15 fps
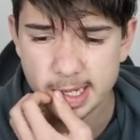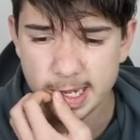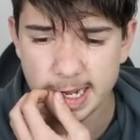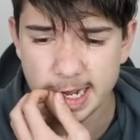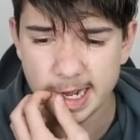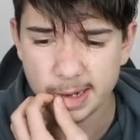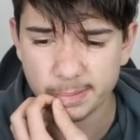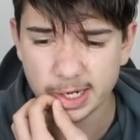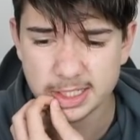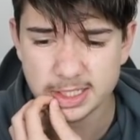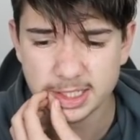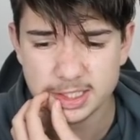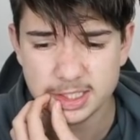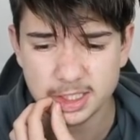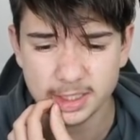I
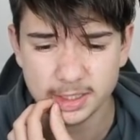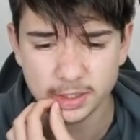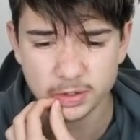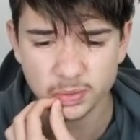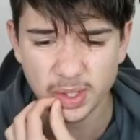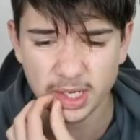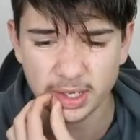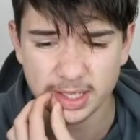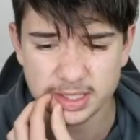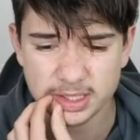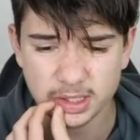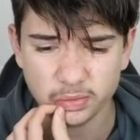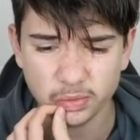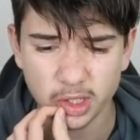said Steele as well. I said...